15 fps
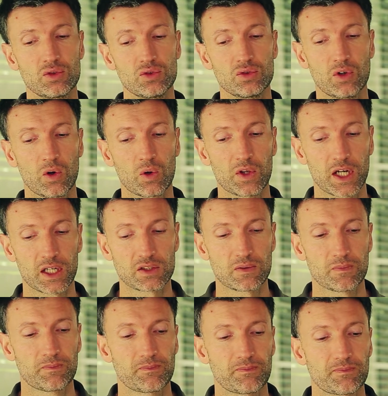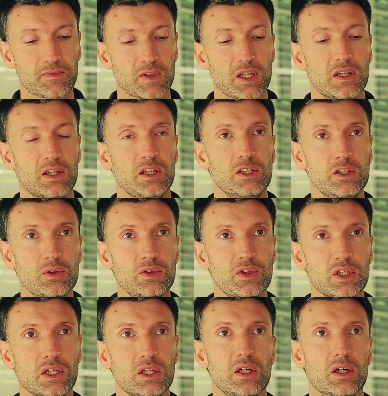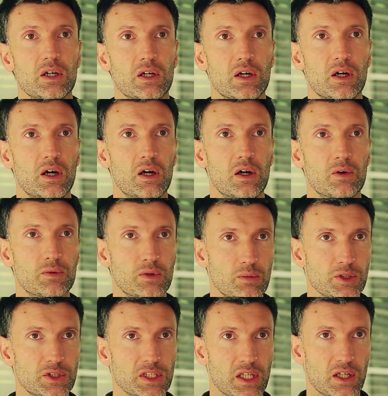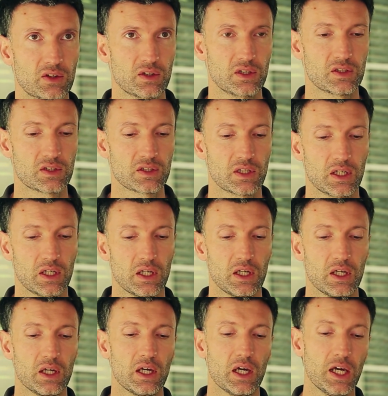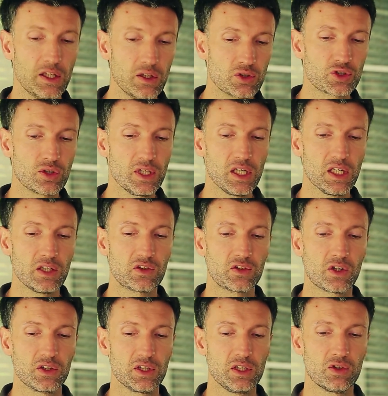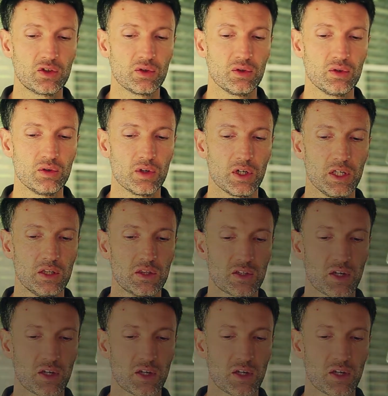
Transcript: to do all that using robotic assets. And usually it's done in